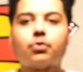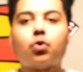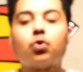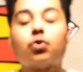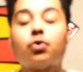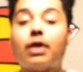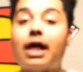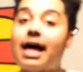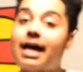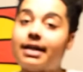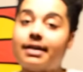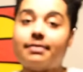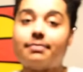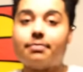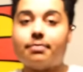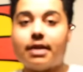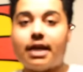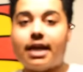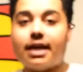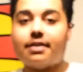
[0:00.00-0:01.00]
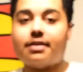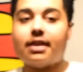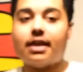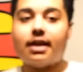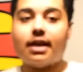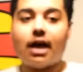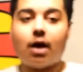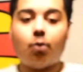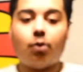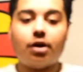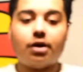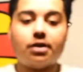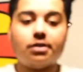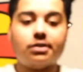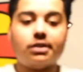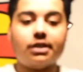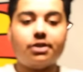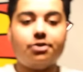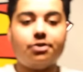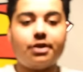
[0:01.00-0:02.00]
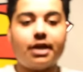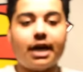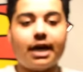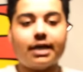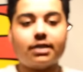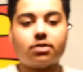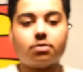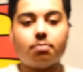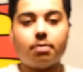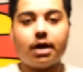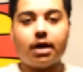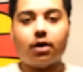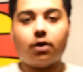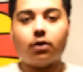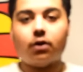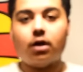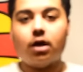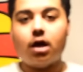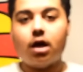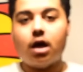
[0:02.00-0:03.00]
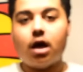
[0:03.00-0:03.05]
that, and then I wanted to tell you guys about